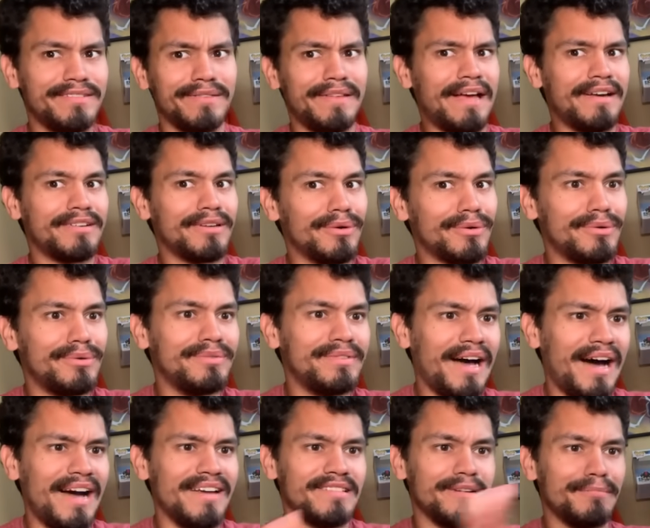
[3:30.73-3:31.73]
So that Goku
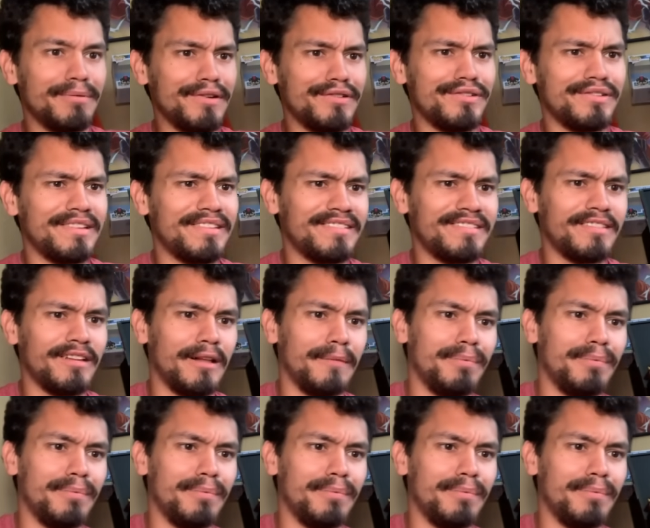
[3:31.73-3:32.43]
dies. I'm pretty sure this is still